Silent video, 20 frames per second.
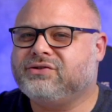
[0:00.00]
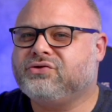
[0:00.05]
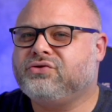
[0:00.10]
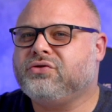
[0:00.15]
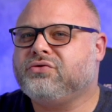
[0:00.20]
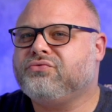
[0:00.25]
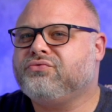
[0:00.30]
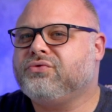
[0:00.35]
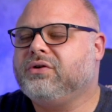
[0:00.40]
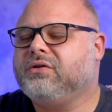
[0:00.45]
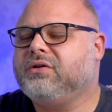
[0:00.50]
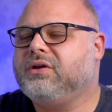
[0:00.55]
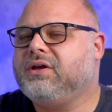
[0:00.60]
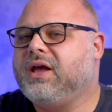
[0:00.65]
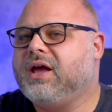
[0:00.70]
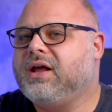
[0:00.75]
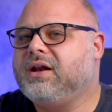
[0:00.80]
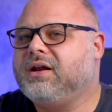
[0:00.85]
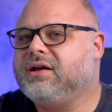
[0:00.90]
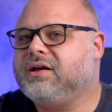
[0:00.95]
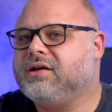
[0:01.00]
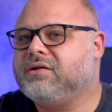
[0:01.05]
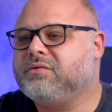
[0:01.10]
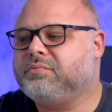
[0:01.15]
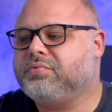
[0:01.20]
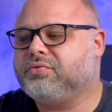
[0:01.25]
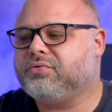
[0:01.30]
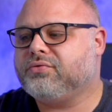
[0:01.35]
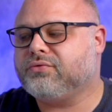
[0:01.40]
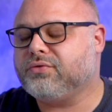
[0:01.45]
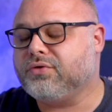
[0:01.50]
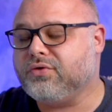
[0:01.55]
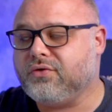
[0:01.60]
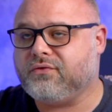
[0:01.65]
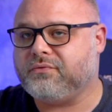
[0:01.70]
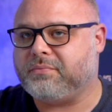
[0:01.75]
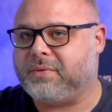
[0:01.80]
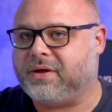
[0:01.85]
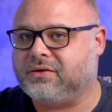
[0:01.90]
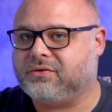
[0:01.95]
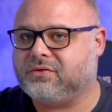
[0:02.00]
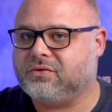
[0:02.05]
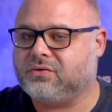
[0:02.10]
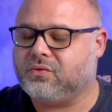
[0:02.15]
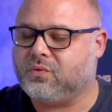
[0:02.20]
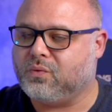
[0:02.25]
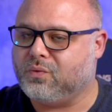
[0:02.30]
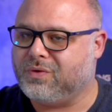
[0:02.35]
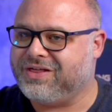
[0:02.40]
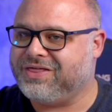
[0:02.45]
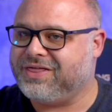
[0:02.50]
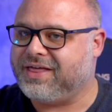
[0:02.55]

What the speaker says: there really any improvement with